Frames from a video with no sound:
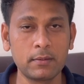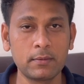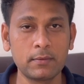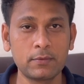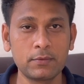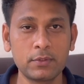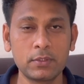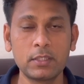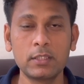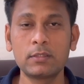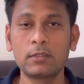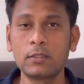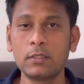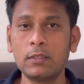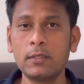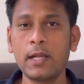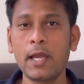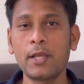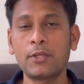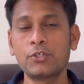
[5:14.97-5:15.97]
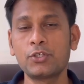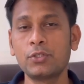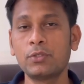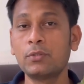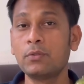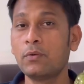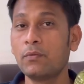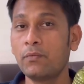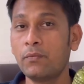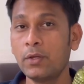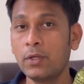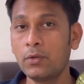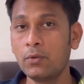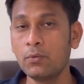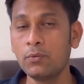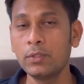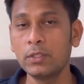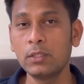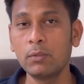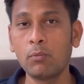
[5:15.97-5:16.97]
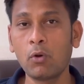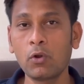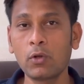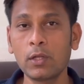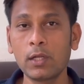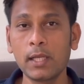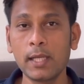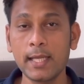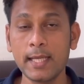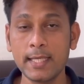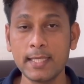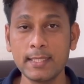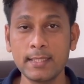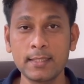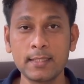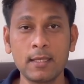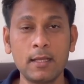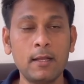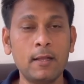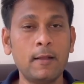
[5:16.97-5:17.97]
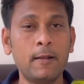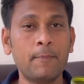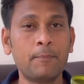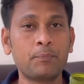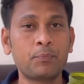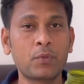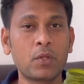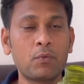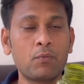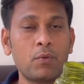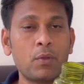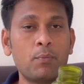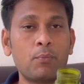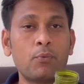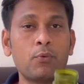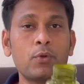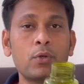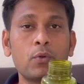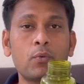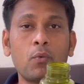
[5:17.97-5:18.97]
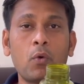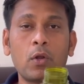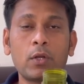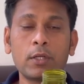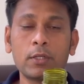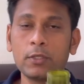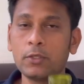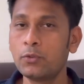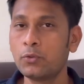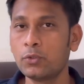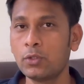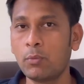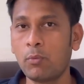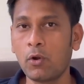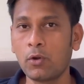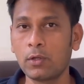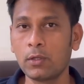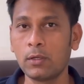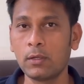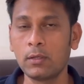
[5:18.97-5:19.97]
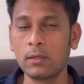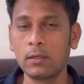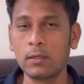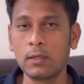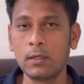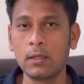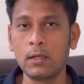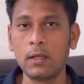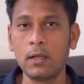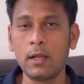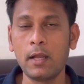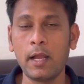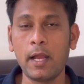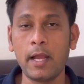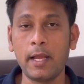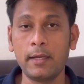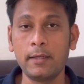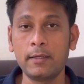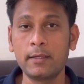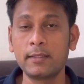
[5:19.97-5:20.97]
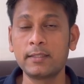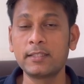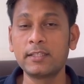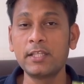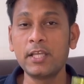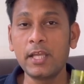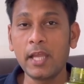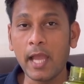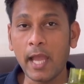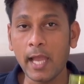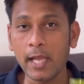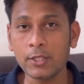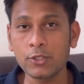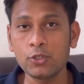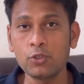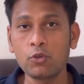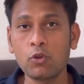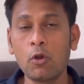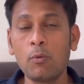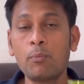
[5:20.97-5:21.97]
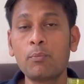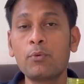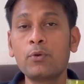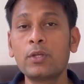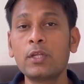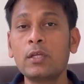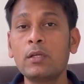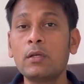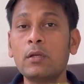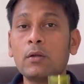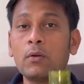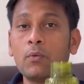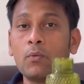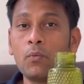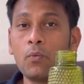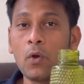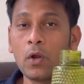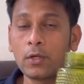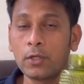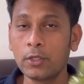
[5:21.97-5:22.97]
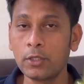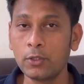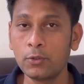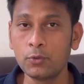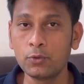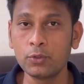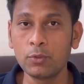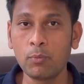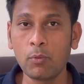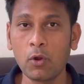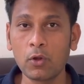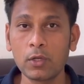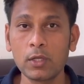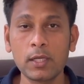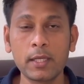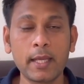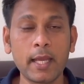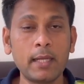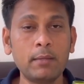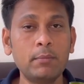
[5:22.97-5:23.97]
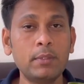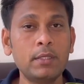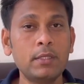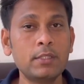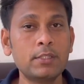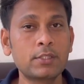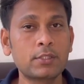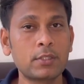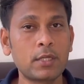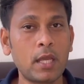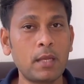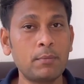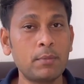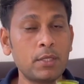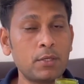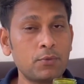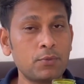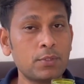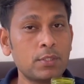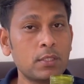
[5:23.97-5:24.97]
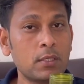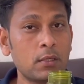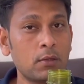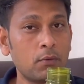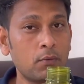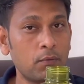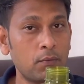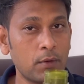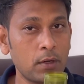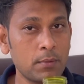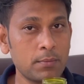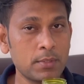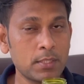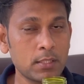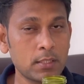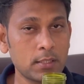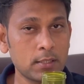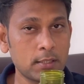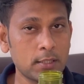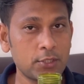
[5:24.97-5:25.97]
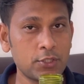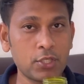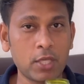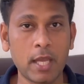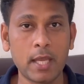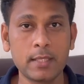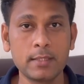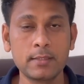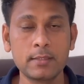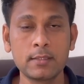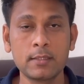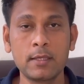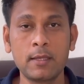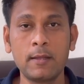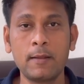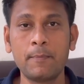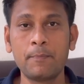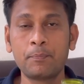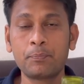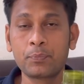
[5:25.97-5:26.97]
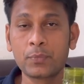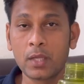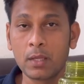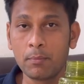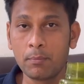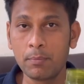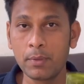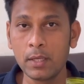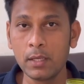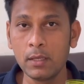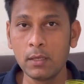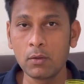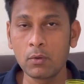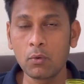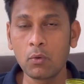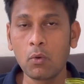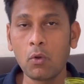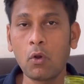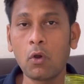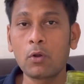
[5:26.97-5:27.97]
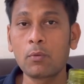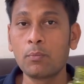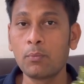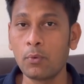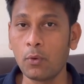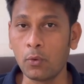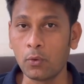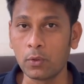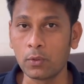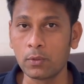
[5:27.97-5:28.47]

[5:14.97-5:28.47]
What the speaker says: The third action we do with the bottle is we put water into the bottle, and the action of putting water into the bottle can be described using verbs such as fill or pour.